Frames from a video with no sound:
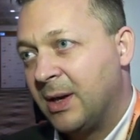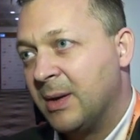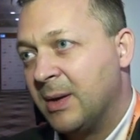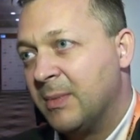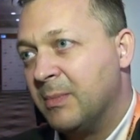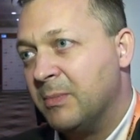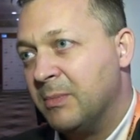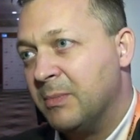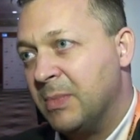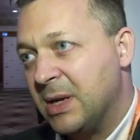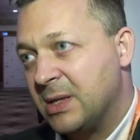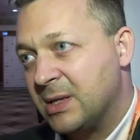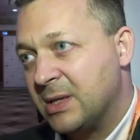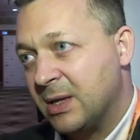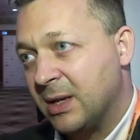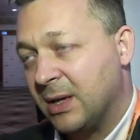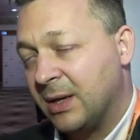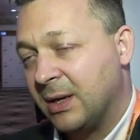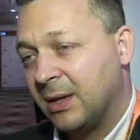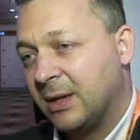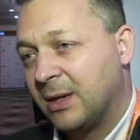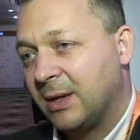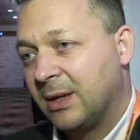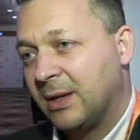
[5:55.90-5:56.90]

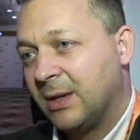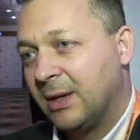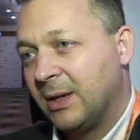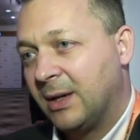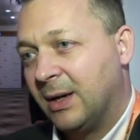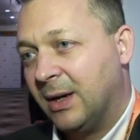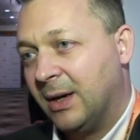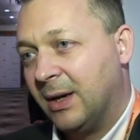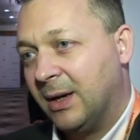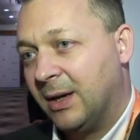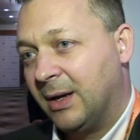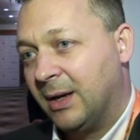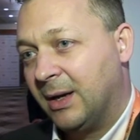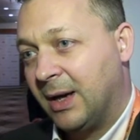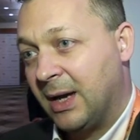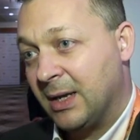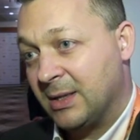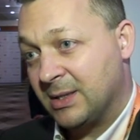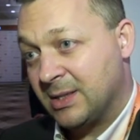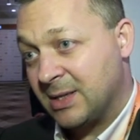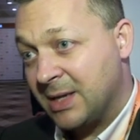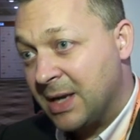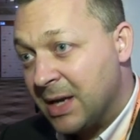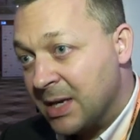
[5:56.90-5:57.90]
meeting
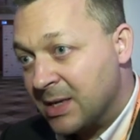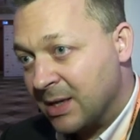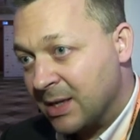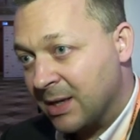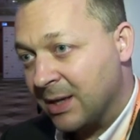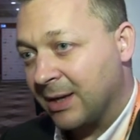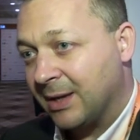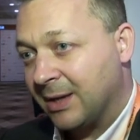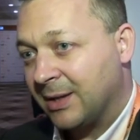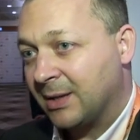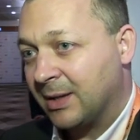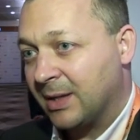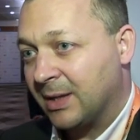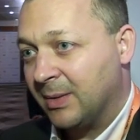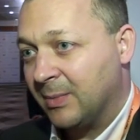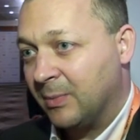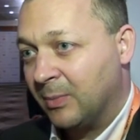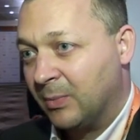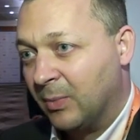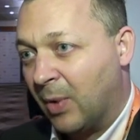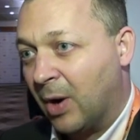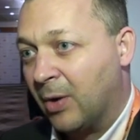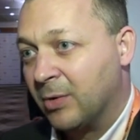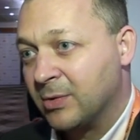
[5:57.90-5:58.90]
and hitting the
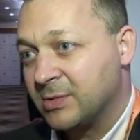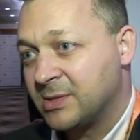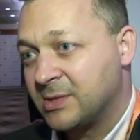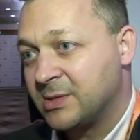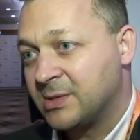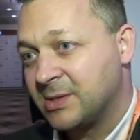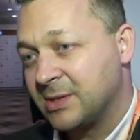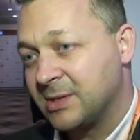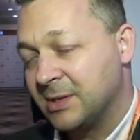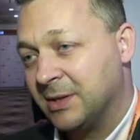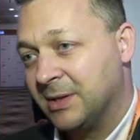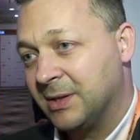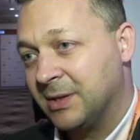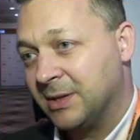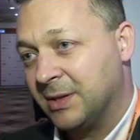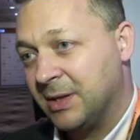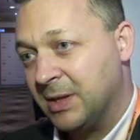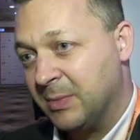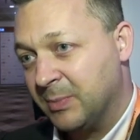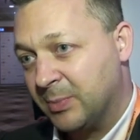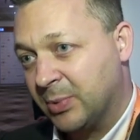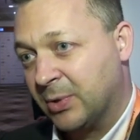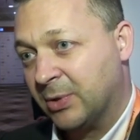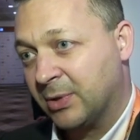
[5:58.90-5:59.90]
most
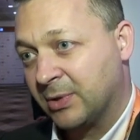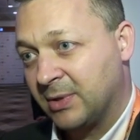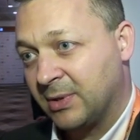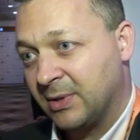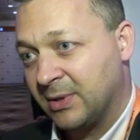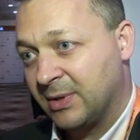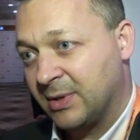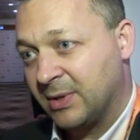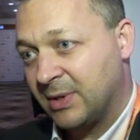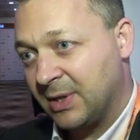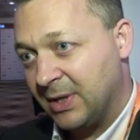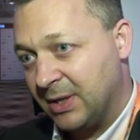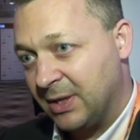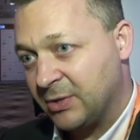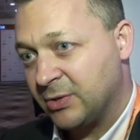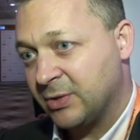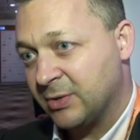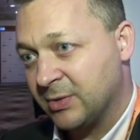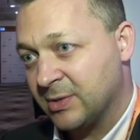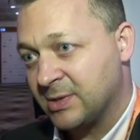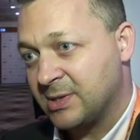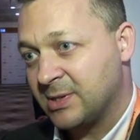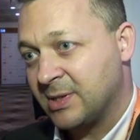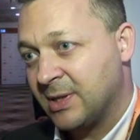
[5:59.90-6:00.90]
important
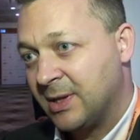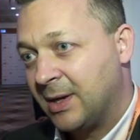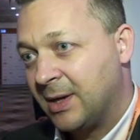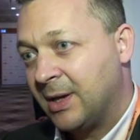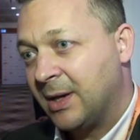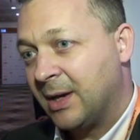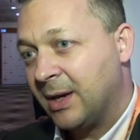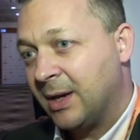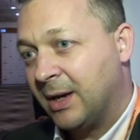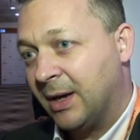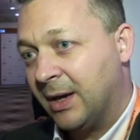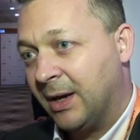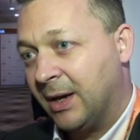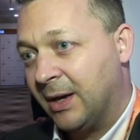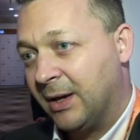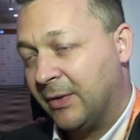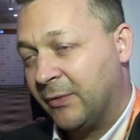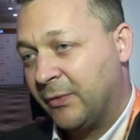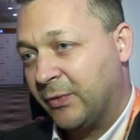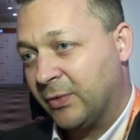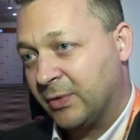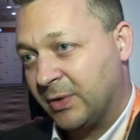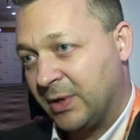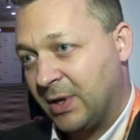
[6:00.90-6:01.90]
issues
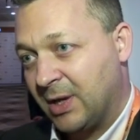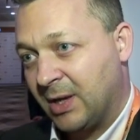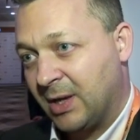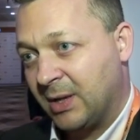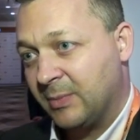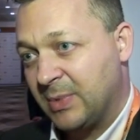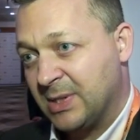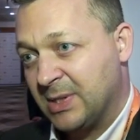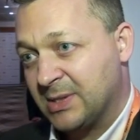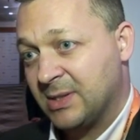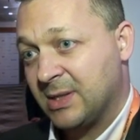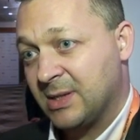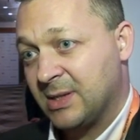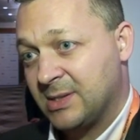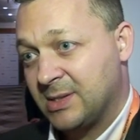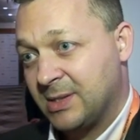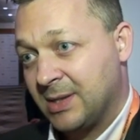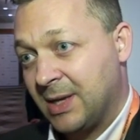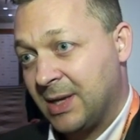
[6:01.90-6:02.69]
for the airline business